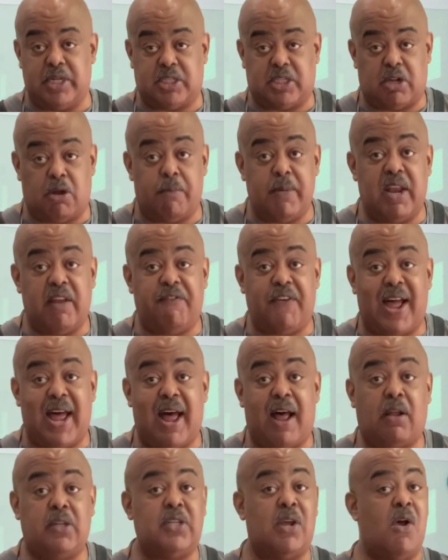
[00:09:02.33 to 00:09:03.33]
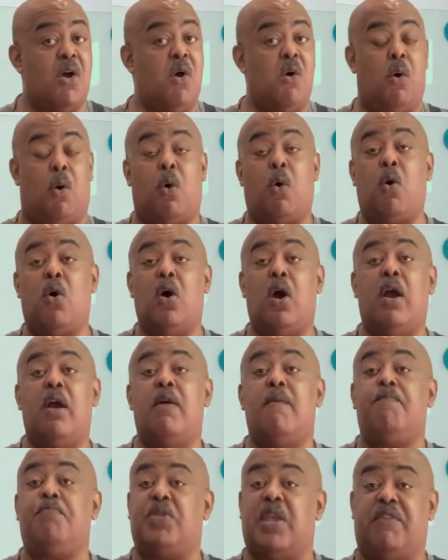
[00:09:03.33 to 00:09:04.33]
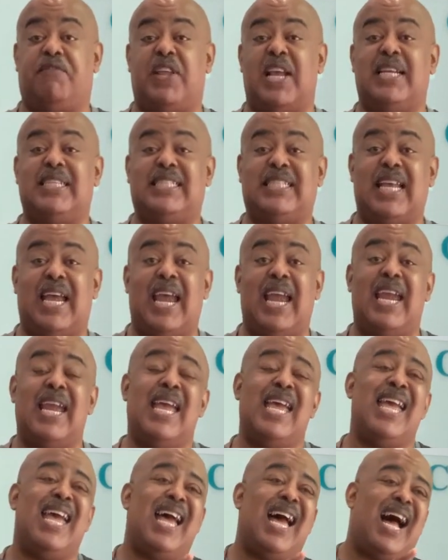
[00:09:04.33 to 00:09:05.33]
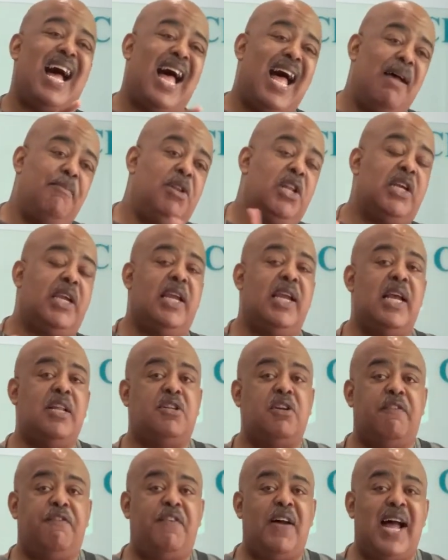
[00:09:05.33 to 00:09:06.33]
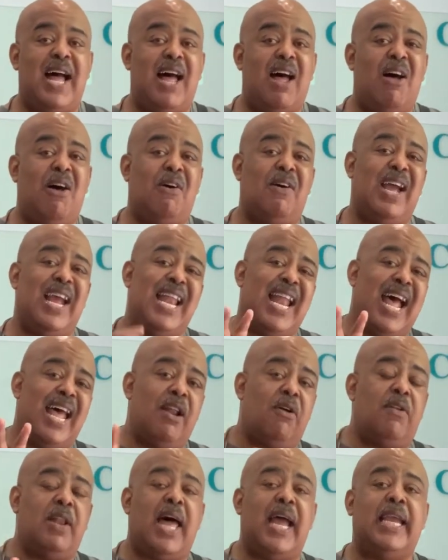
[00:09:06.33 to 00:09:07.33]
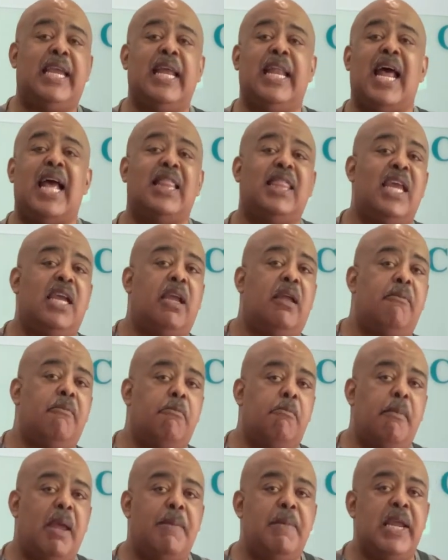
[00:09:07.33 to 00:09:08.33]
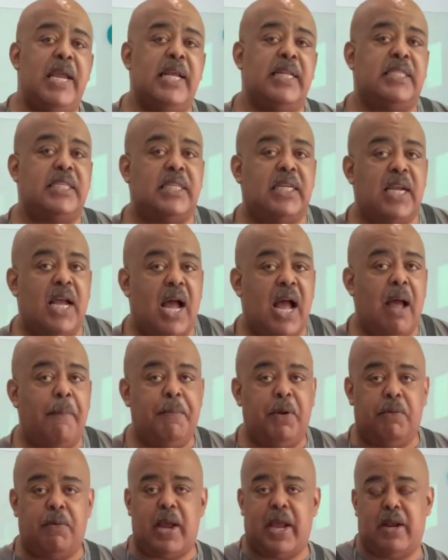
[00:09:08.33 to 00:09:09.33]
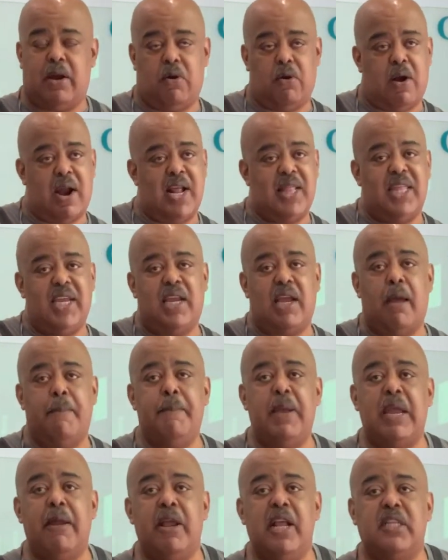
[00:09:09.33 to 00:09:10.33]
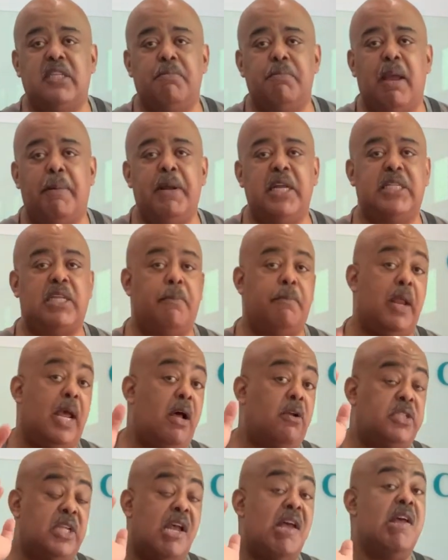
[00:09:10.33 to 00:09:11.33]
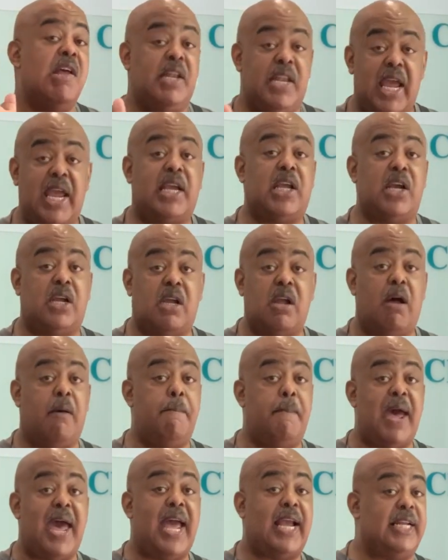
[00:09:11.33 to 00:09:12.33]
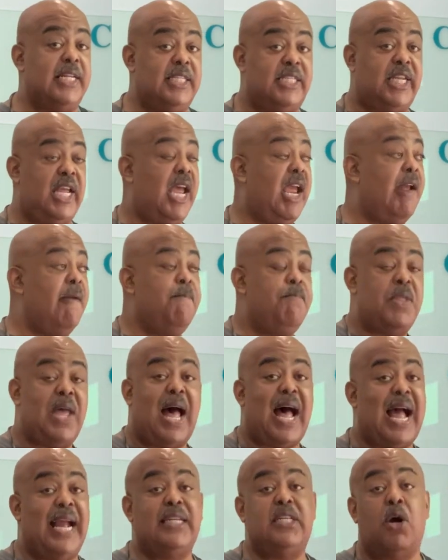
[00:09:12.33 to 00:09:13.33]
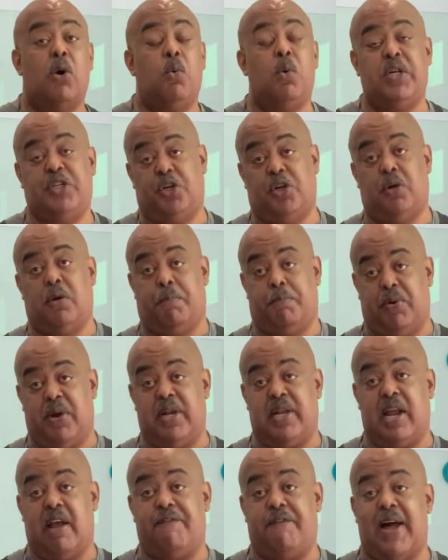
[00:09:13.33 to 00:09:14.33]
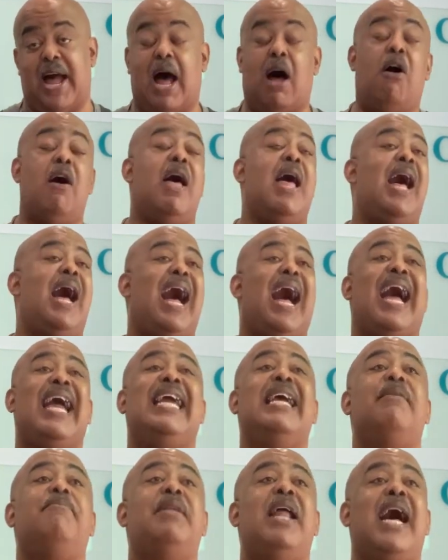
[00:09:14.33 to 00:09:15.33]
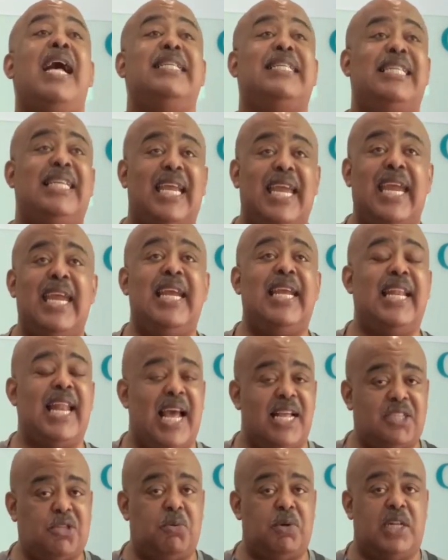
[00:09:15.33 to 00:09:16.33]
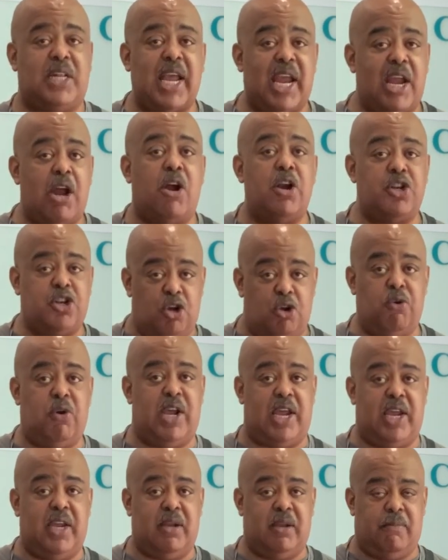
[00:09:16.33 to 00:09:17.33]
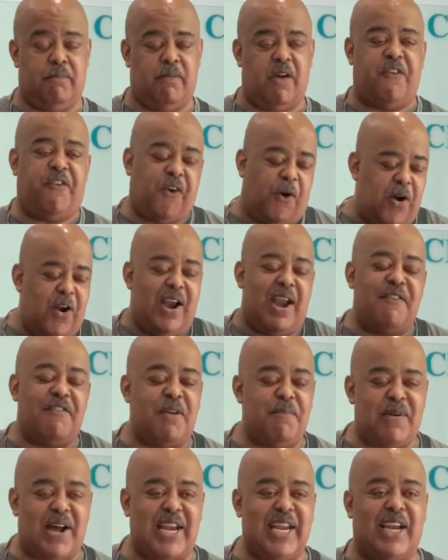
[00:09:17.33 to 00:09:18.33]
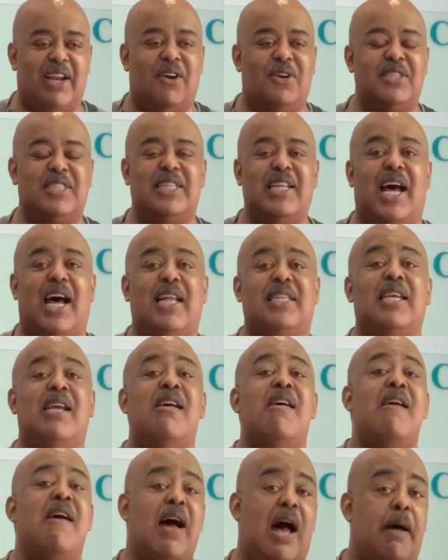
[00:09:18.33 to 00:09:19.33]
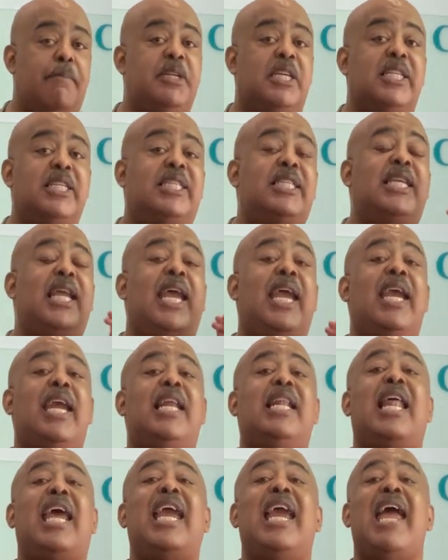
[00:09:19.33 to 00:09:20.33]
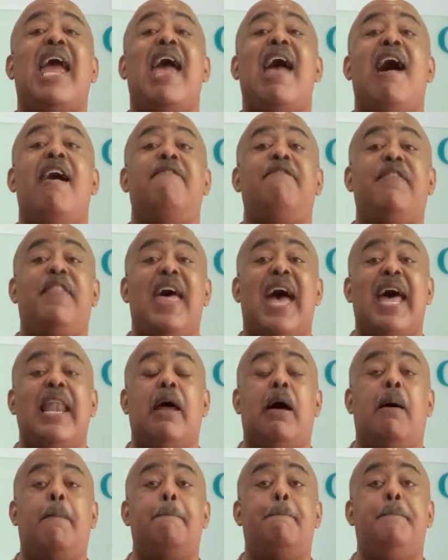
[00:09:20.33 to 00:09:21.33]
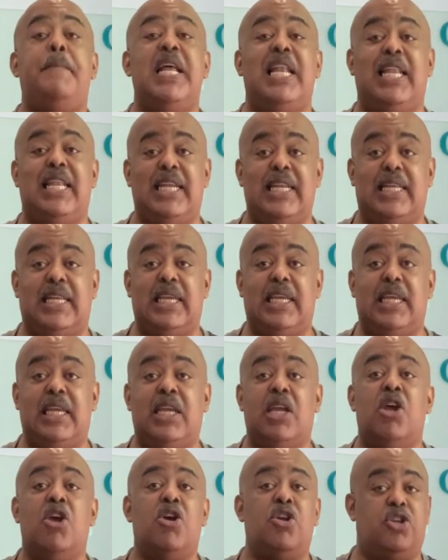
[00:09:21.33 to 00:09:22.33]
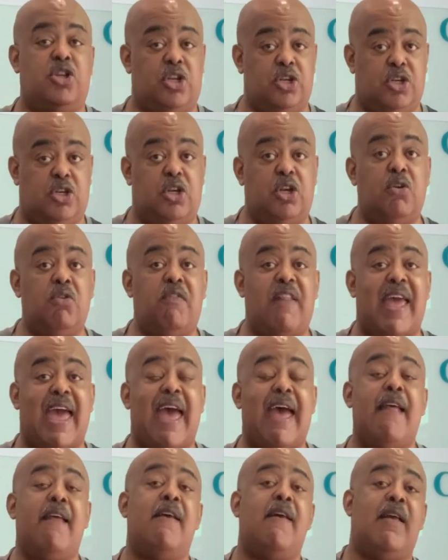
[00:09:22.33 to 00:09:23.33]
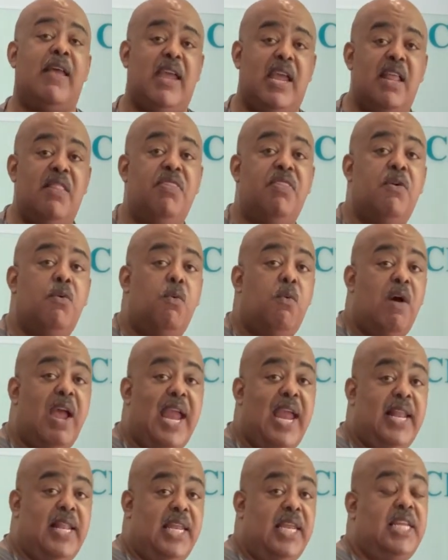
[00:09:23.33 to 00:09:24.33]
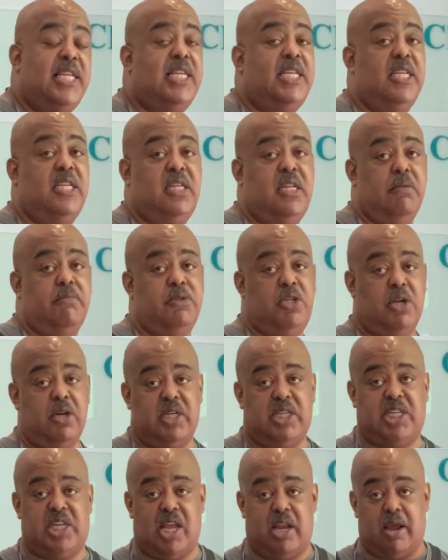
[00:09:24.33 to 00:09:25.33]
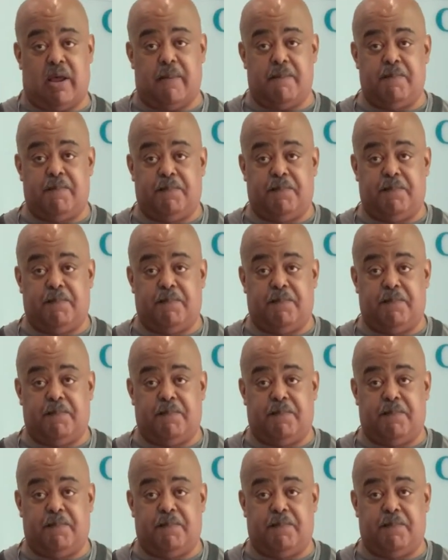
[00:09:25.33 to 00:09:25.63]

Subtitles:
so many files, or if they say, I'm looking at your file and I don't like it, I think maybe it's copyrighted, or I think it's maybe something else, they could come back and say, I don't want you to print that file. I am not saying that's what they are doing before everybody goes nuts. I'm just saying they have that ability to do that in the way these systems are set up.